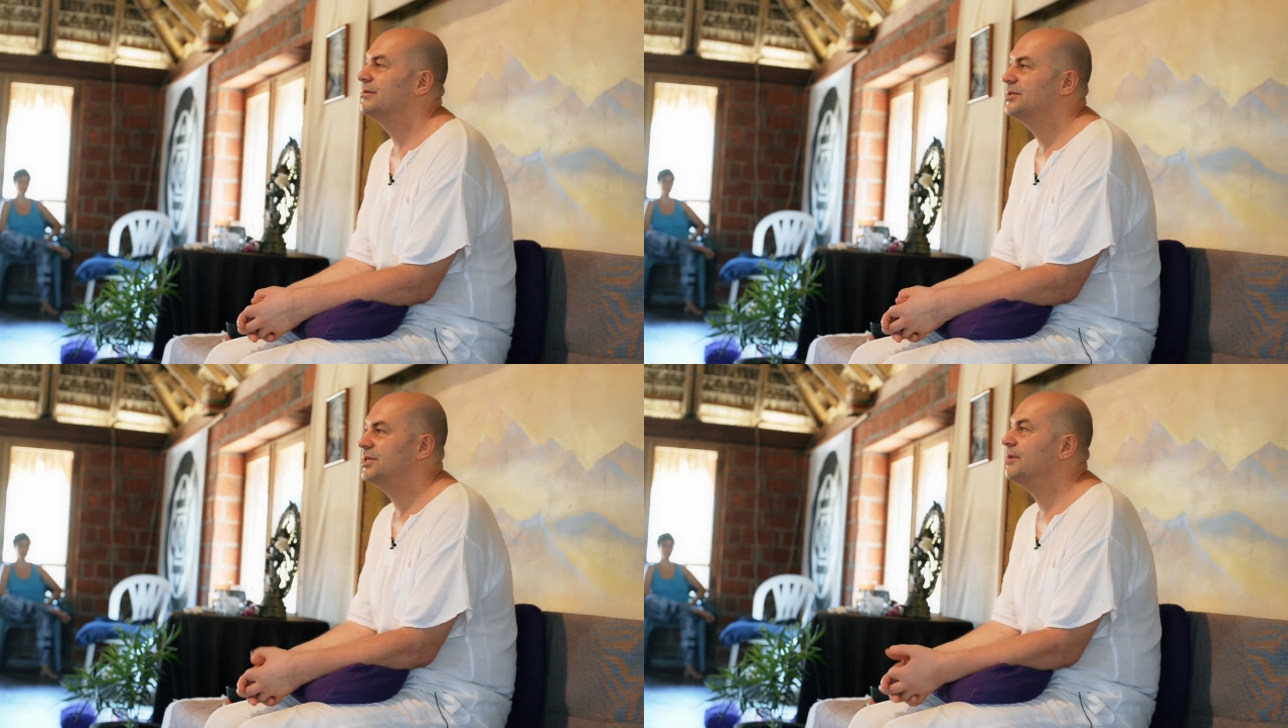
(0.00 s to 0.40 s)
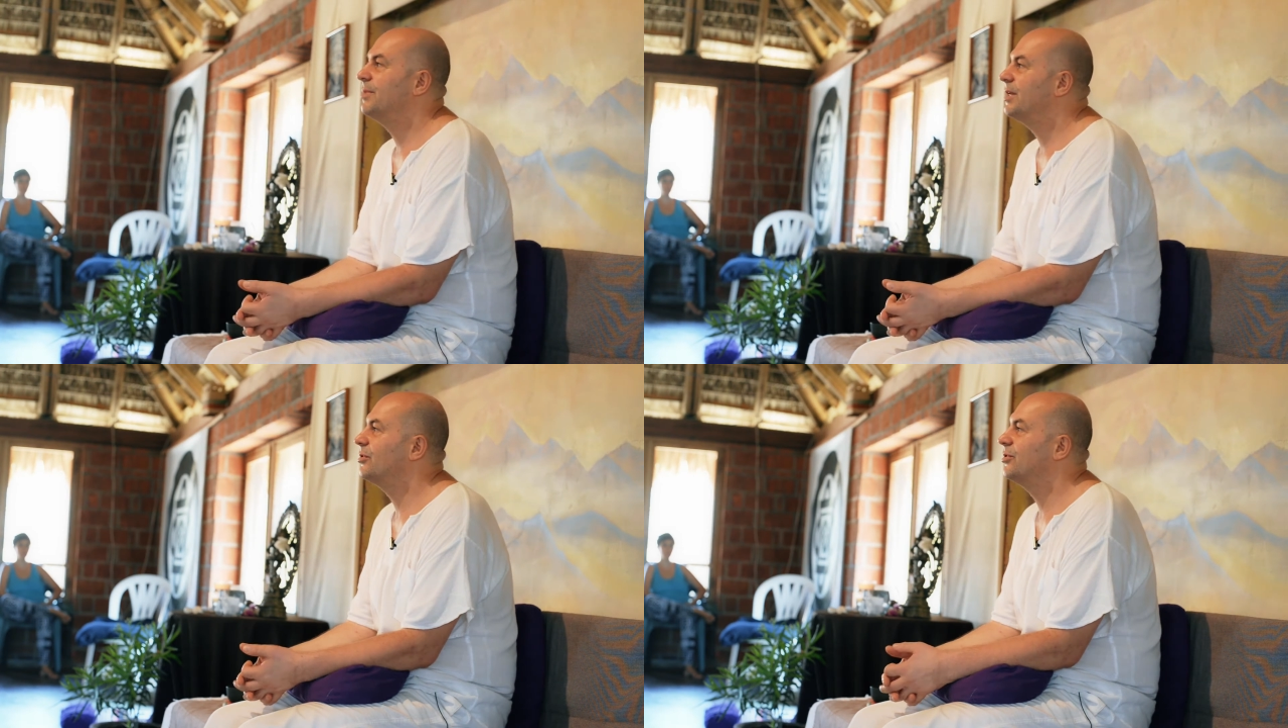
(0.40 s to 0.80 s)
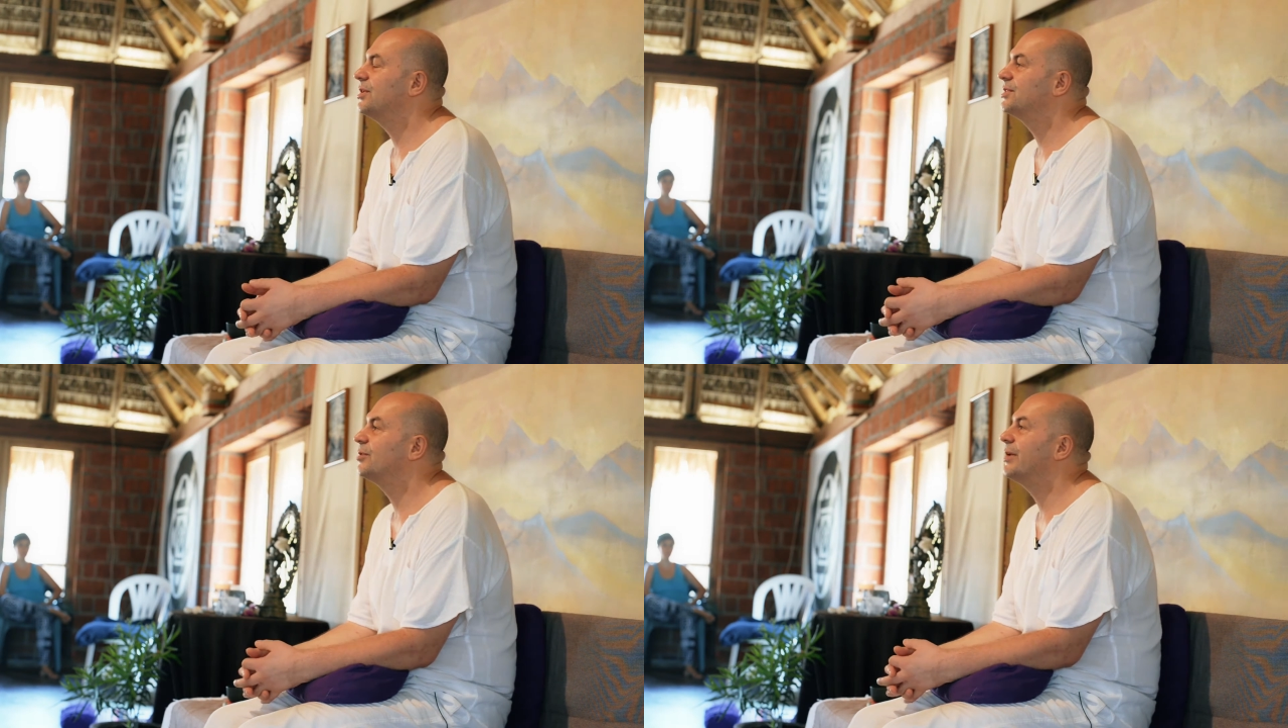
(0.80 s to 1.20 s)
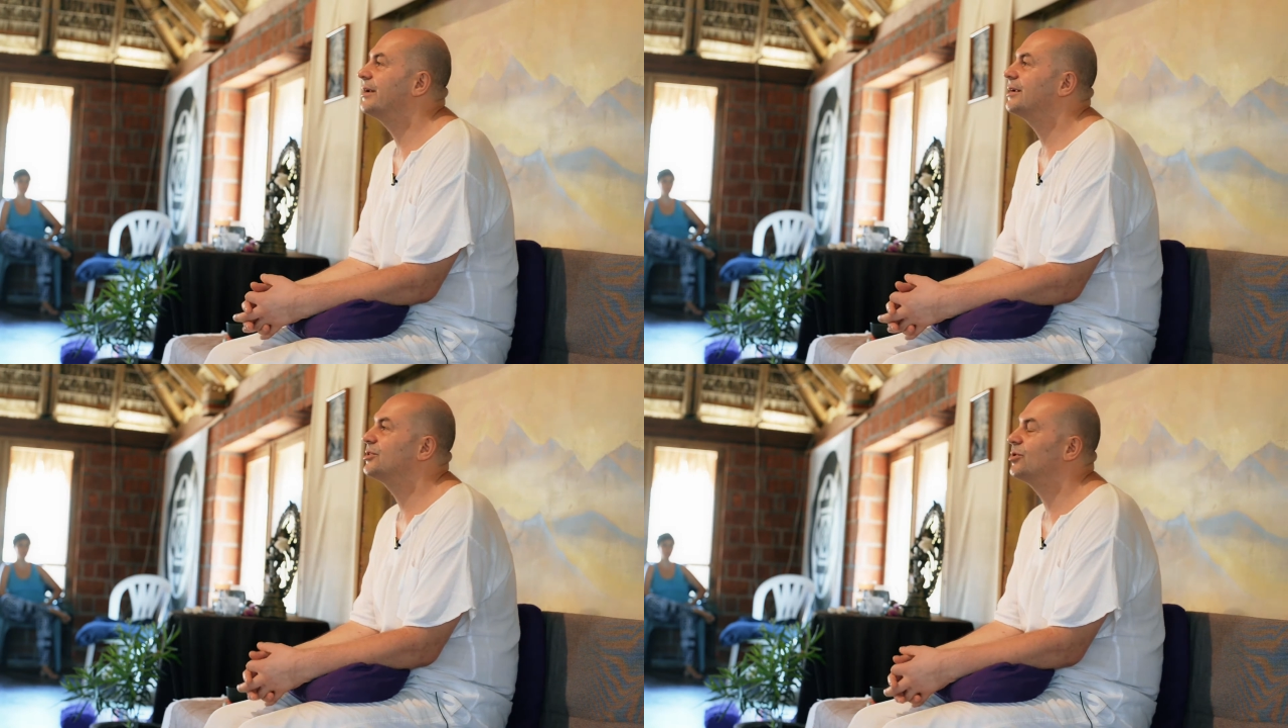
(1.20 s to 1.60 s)
simply through this
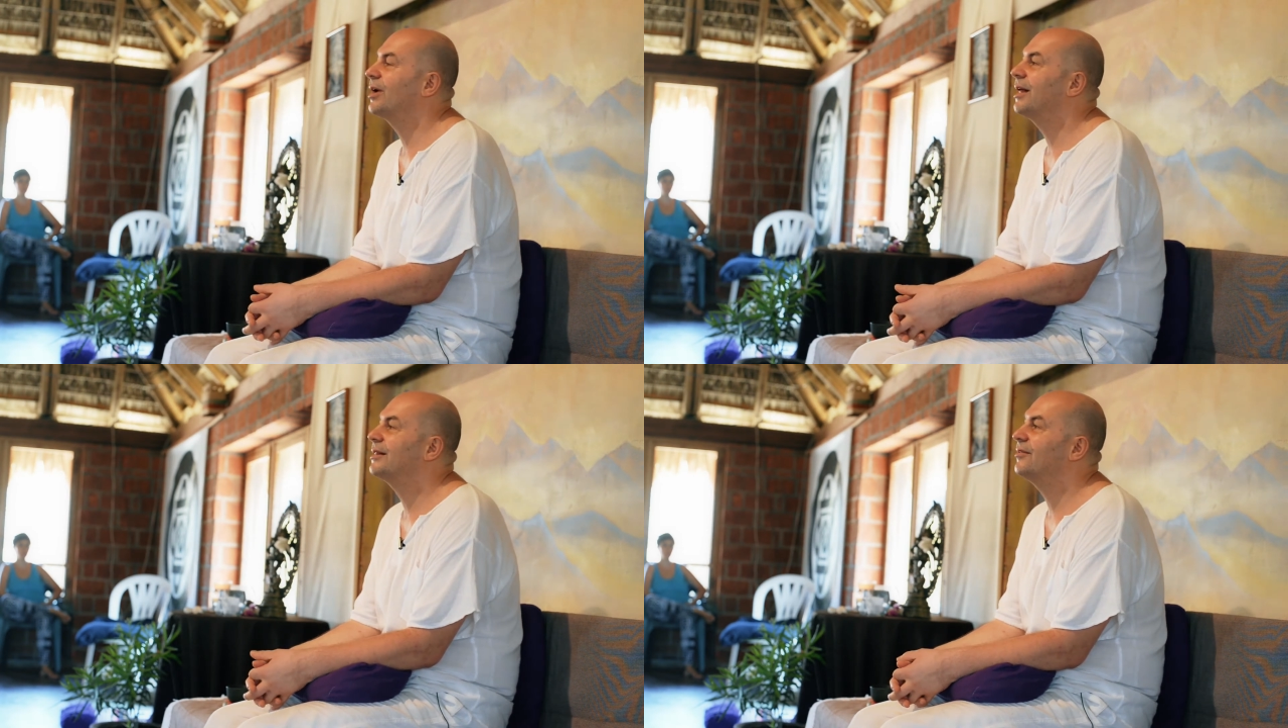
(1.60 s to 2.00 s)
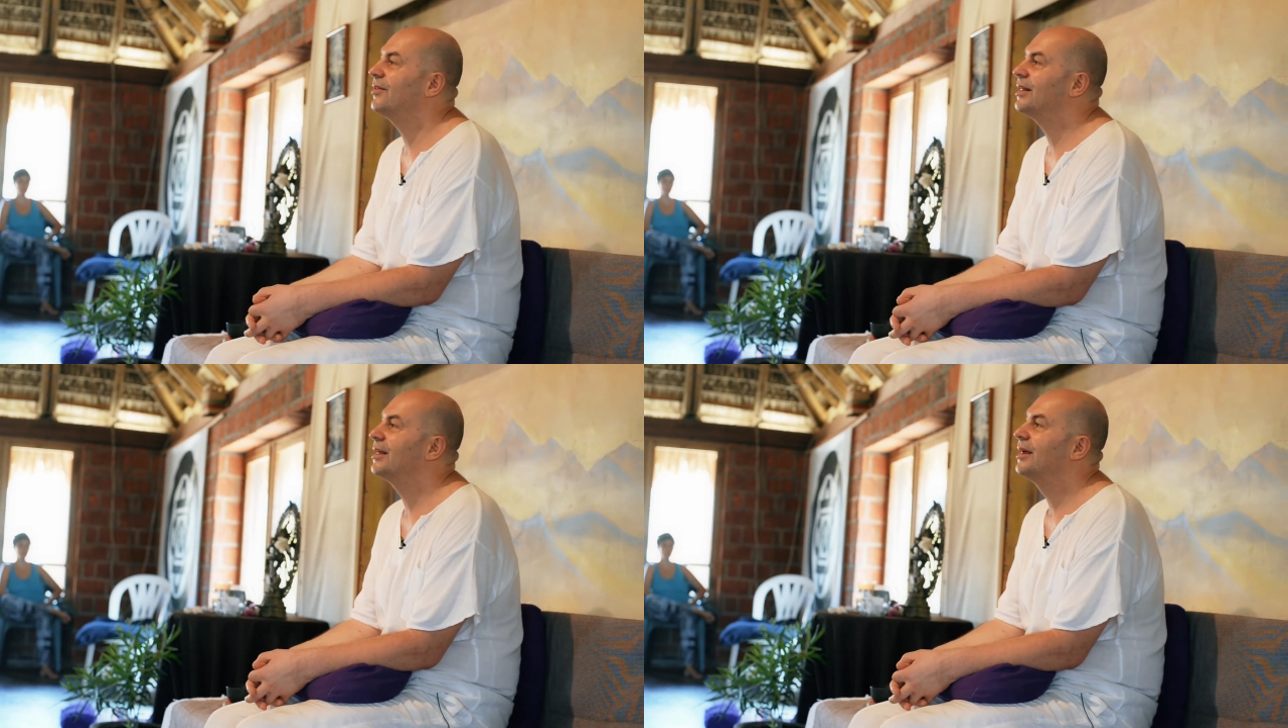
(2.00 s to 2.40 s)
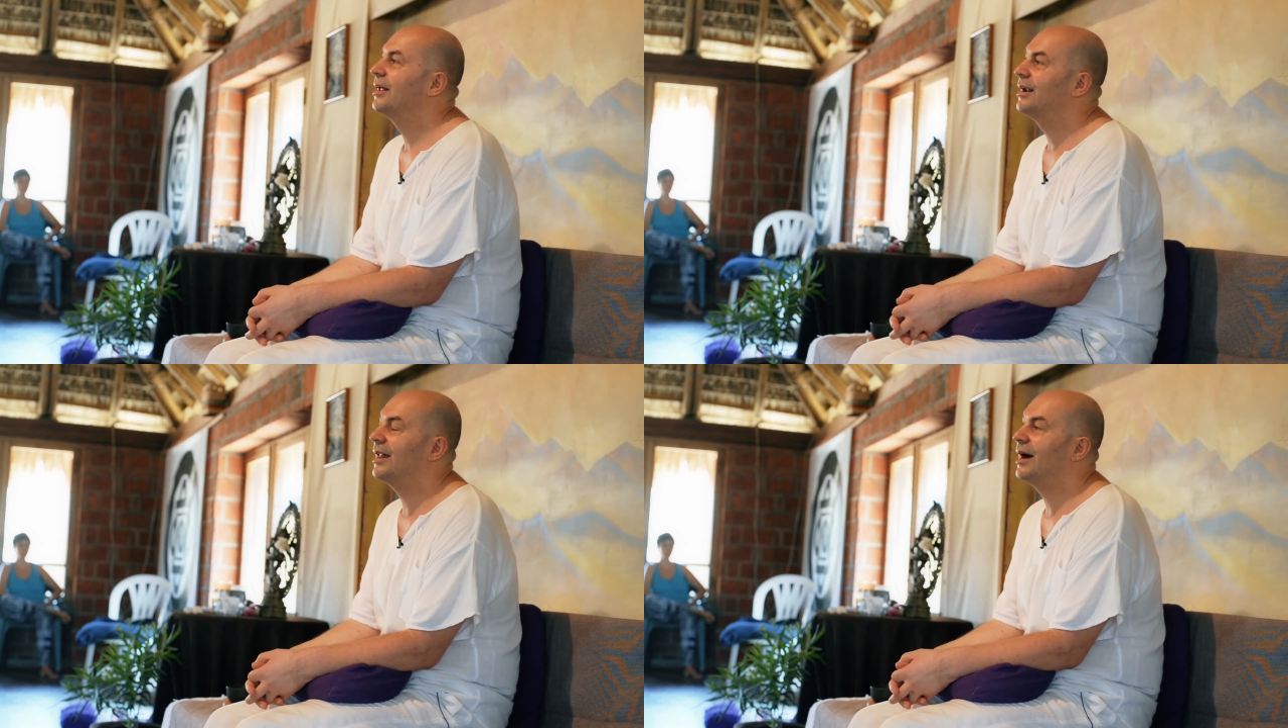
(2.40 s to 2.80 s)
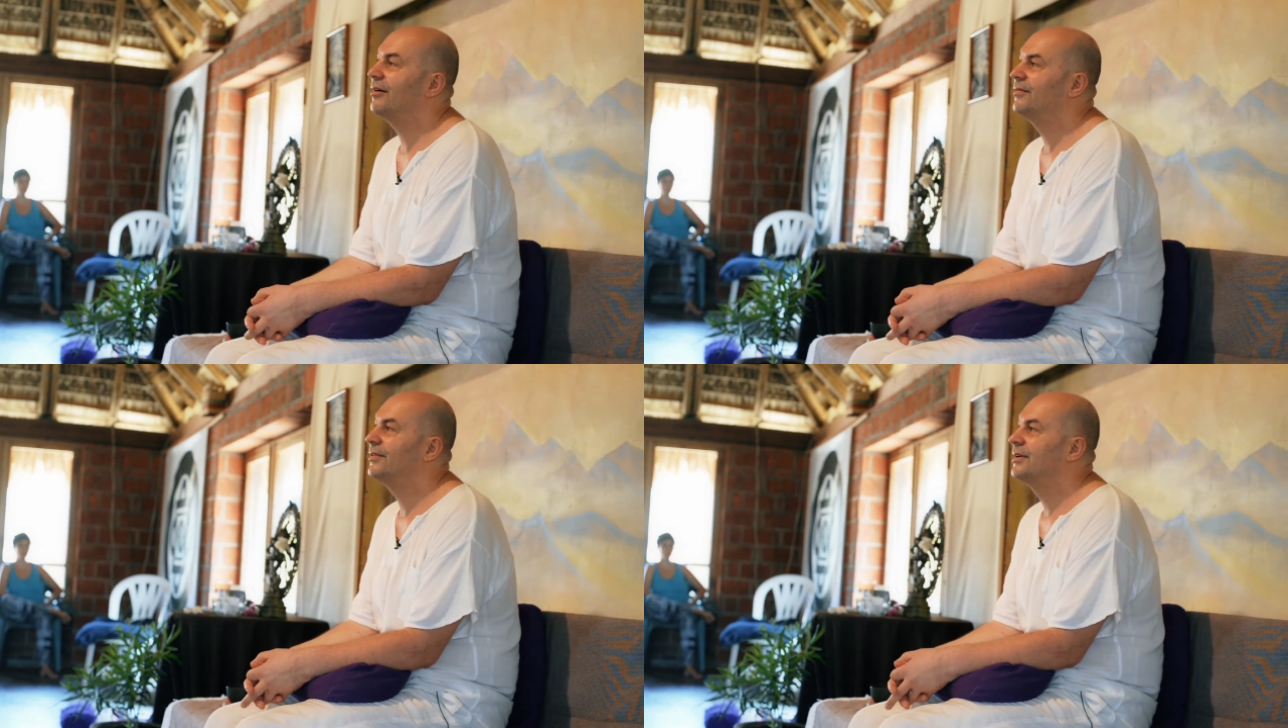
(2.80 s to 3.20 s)
awareness, to cultivate love